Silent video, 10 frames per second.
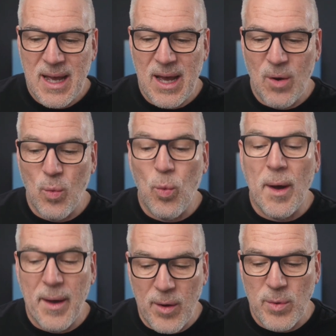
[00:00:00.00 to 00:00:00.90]
uh,
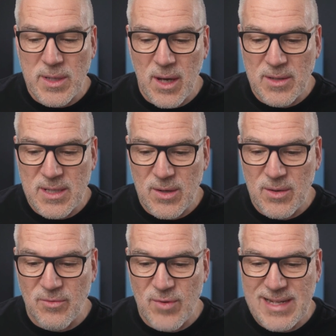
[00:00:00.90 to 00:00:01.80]
why I would go
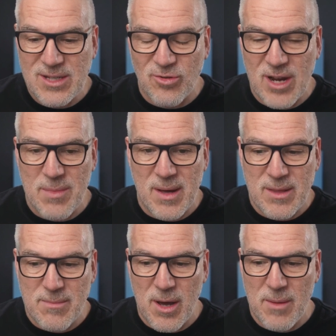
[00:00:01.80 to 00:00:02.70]
to Restream at
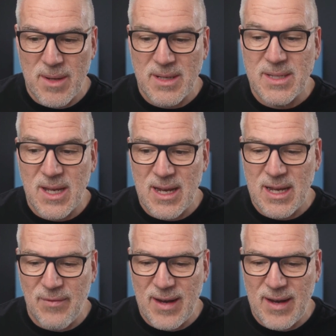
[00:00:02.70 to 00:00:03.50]
the moment, certainly for